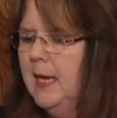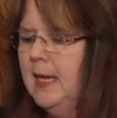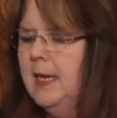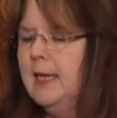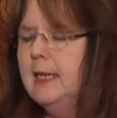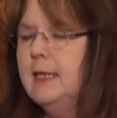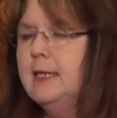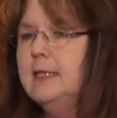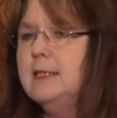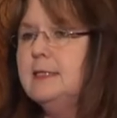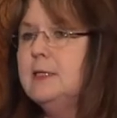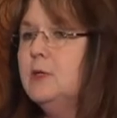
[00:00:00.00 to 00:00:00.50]

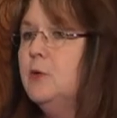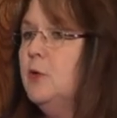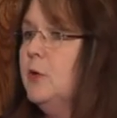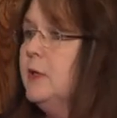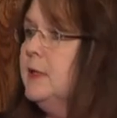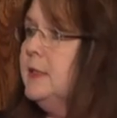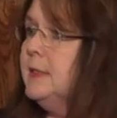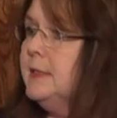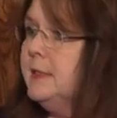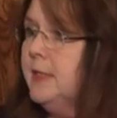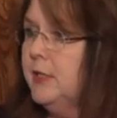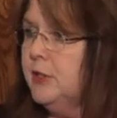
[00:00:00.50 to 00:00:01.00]
It is an
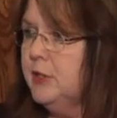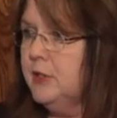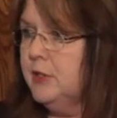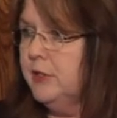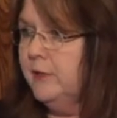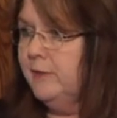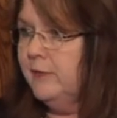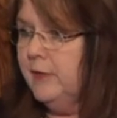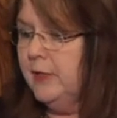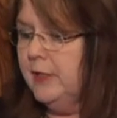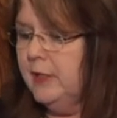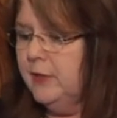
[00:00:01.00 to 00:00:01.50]
organization
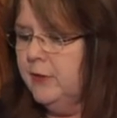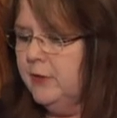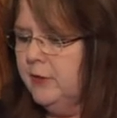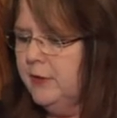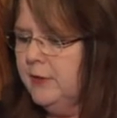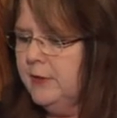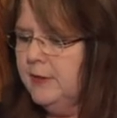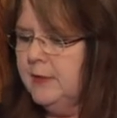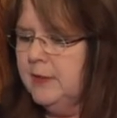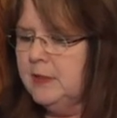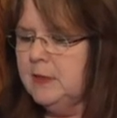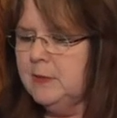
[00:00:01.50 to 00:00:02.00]
of
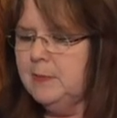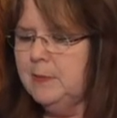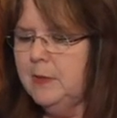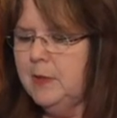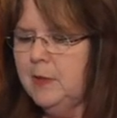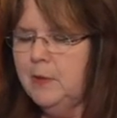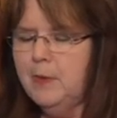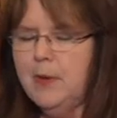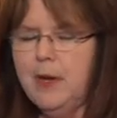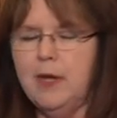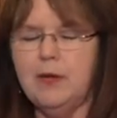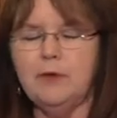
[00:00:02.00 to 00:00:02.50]
leaders. It's been
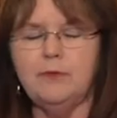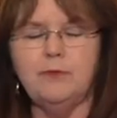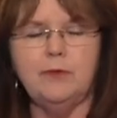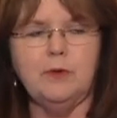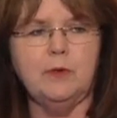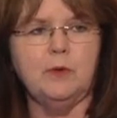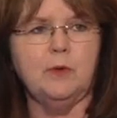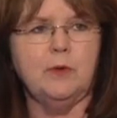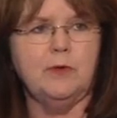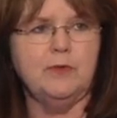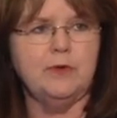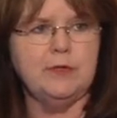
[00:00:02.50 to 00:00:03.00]
around for a
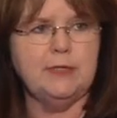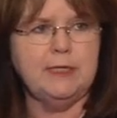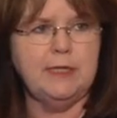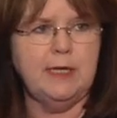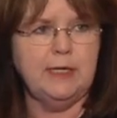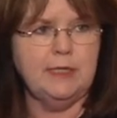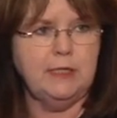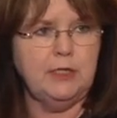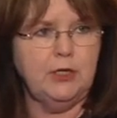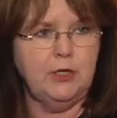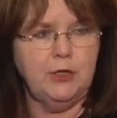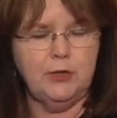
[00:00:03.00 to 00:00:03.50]
little over
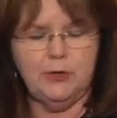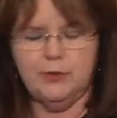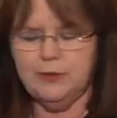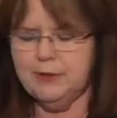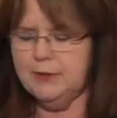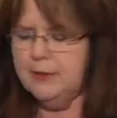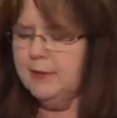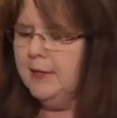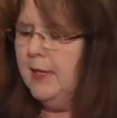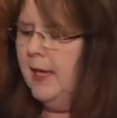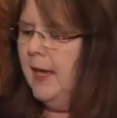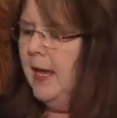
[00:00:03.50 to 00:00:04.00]
10
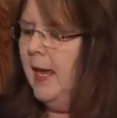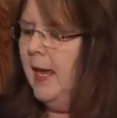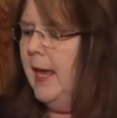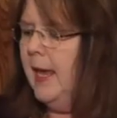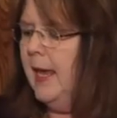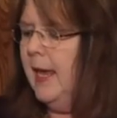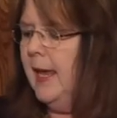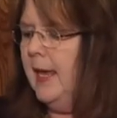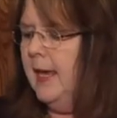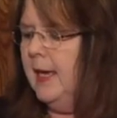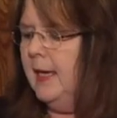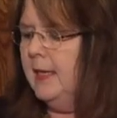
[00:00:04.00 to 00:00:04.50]
years,
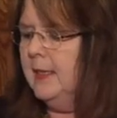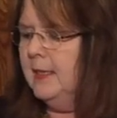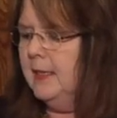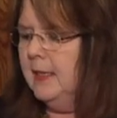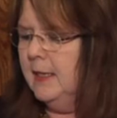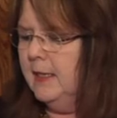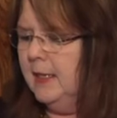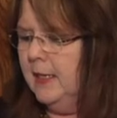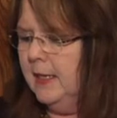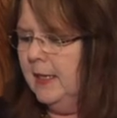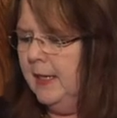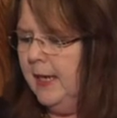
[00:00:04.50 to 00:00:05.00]
and
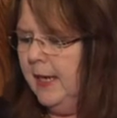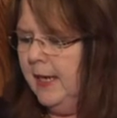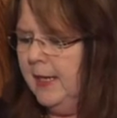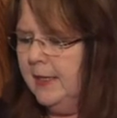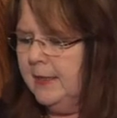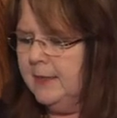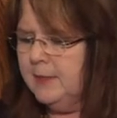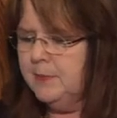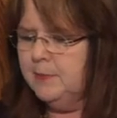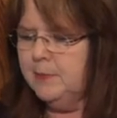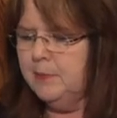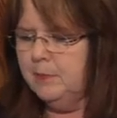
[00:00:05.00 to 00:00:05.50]
it
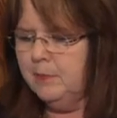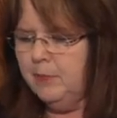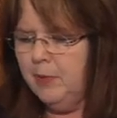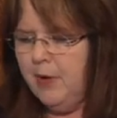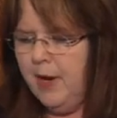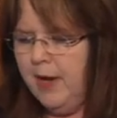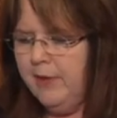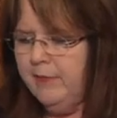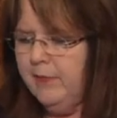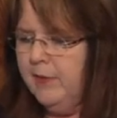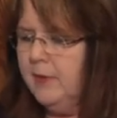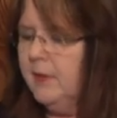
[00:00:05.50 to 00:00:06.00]
has
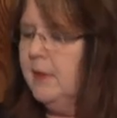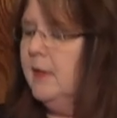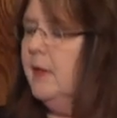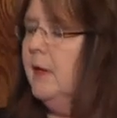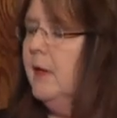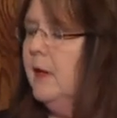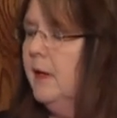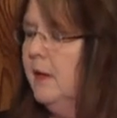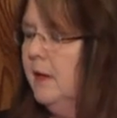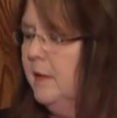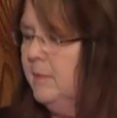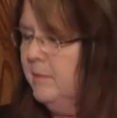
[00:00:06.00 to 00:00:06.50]
private
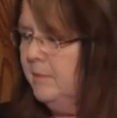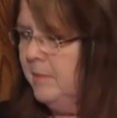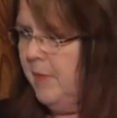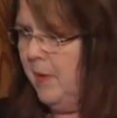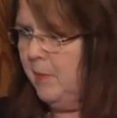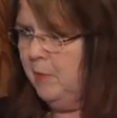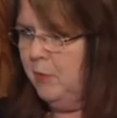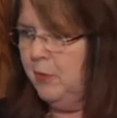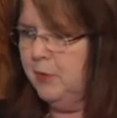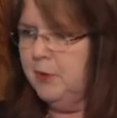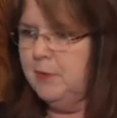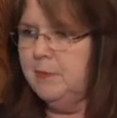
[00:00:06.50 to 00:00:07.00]

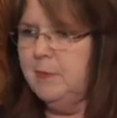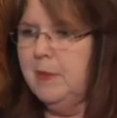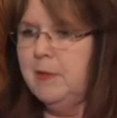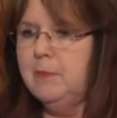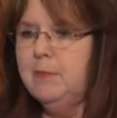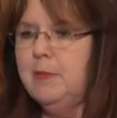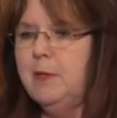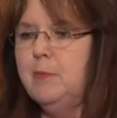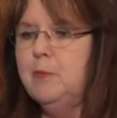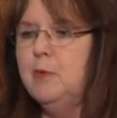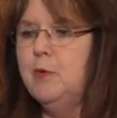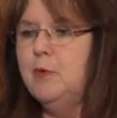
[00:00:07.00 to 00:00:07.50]
members, meaning
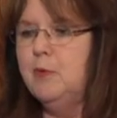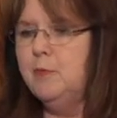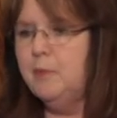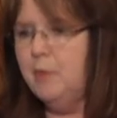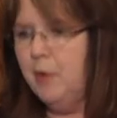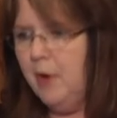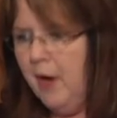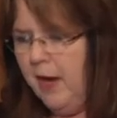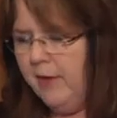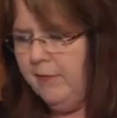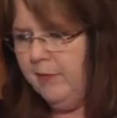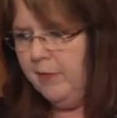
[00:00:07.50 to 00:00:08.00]
people who are in
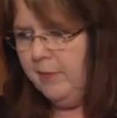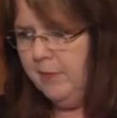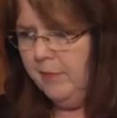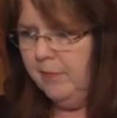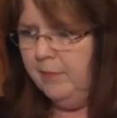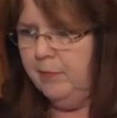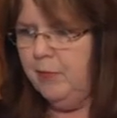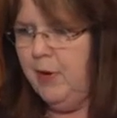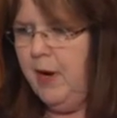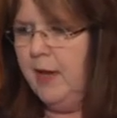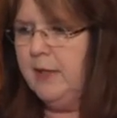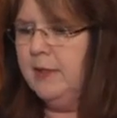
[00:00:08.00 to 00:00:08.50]
private
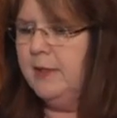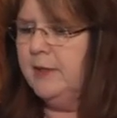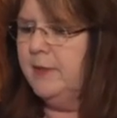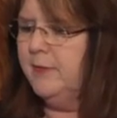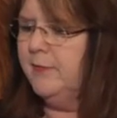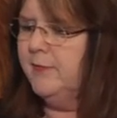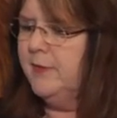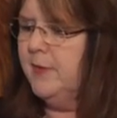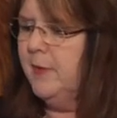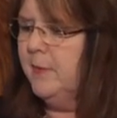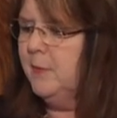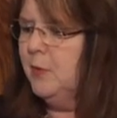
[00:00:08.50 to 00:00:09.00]
practice
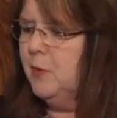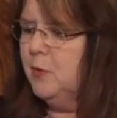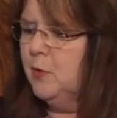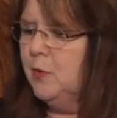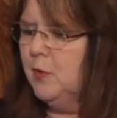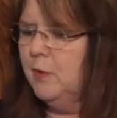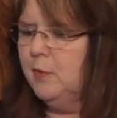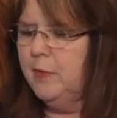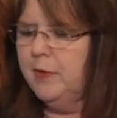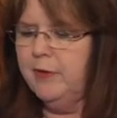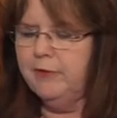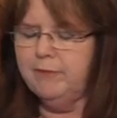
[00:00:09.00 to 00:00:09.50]
of some
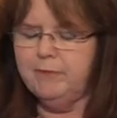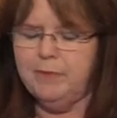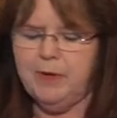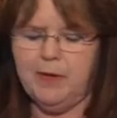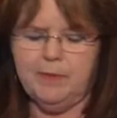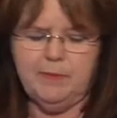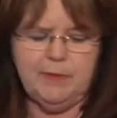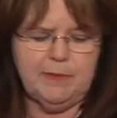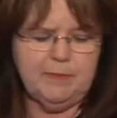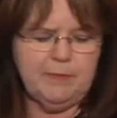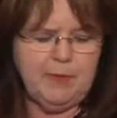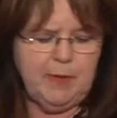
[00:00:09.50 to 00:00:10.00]
sort. We have
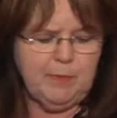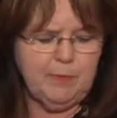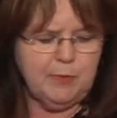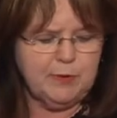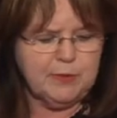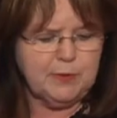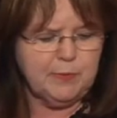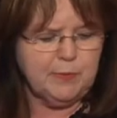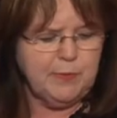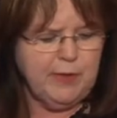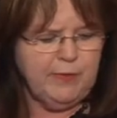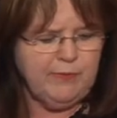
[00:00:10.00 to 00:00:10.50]
public
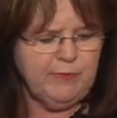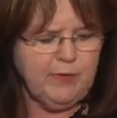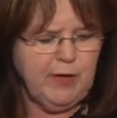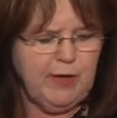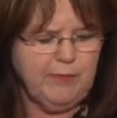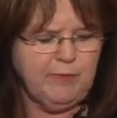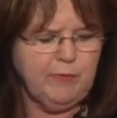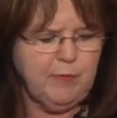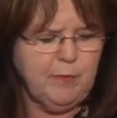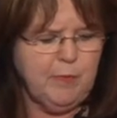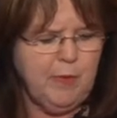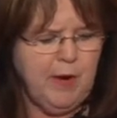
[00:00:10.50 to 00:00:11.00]
members, and we have
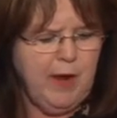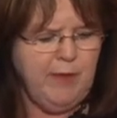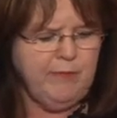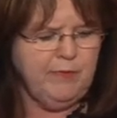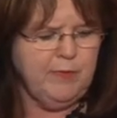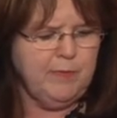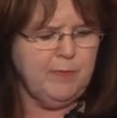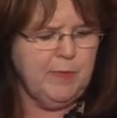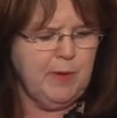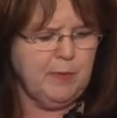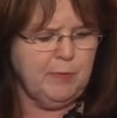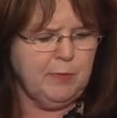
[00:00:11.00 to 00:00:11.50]

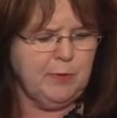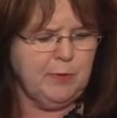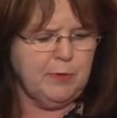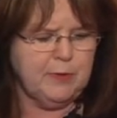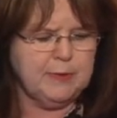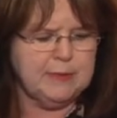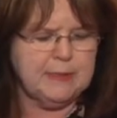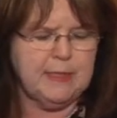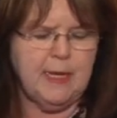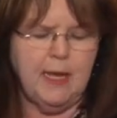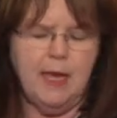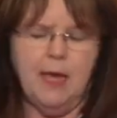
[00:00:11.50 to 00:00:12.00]
not-for-profit
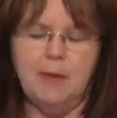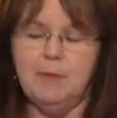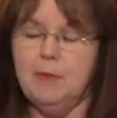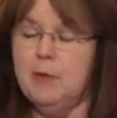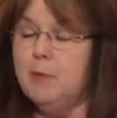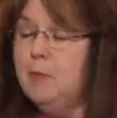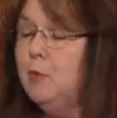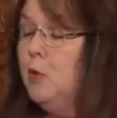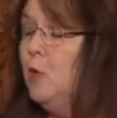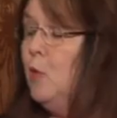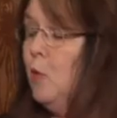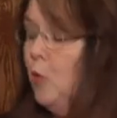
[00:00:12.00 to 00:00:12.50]
members,
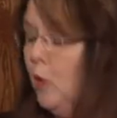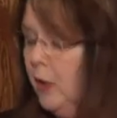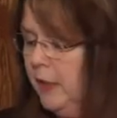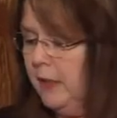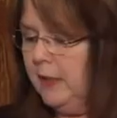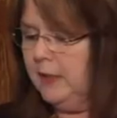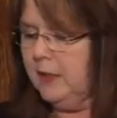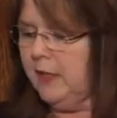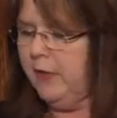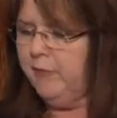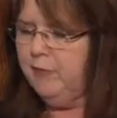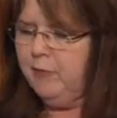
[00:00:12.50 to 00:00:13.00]
people who work
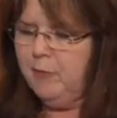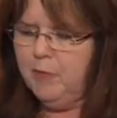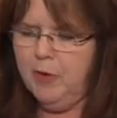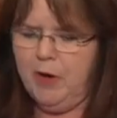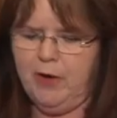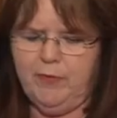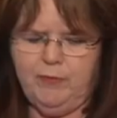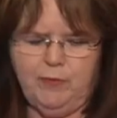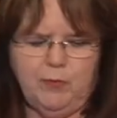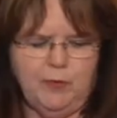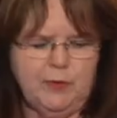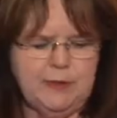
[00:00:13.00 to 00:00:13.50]
at
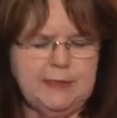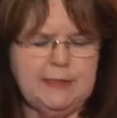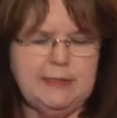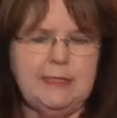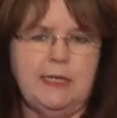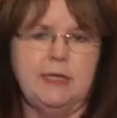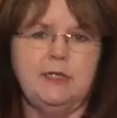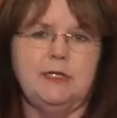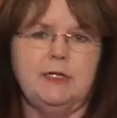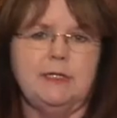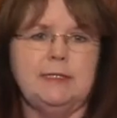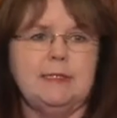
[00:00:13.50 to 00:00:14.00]
not-for-profit
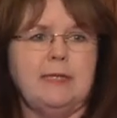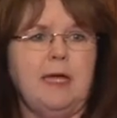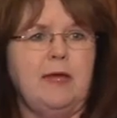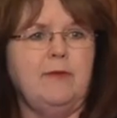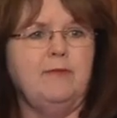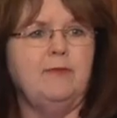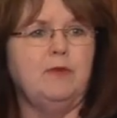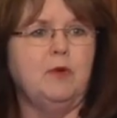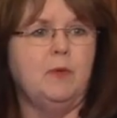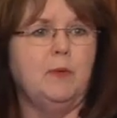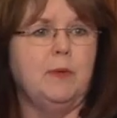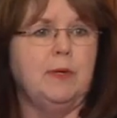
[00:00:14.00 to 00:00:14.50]
organizations. I
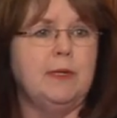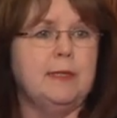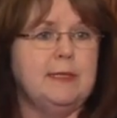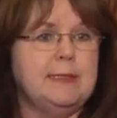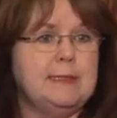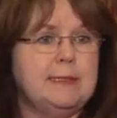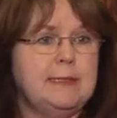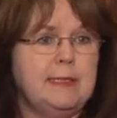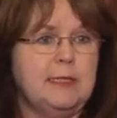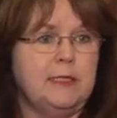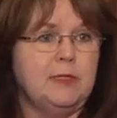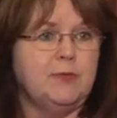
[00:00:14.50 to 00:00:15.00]
fill one of the
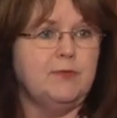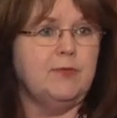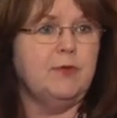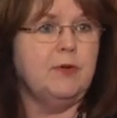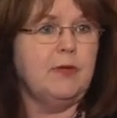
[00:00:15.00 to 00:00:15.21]
seats for